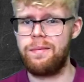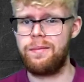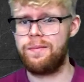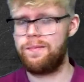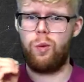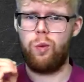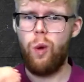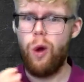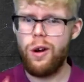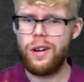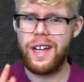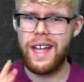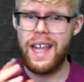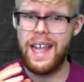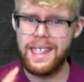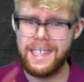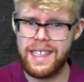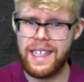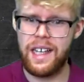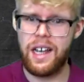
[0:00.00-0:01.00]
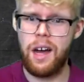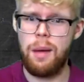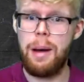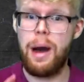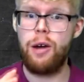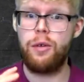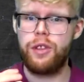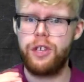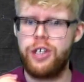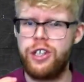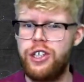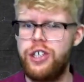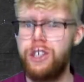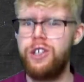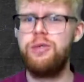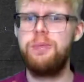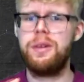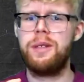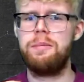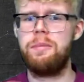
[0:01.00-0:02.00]
What is it about the
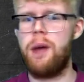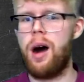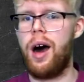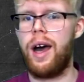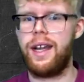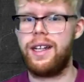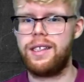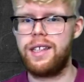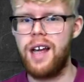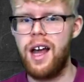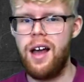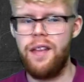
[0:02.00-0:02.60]
human mind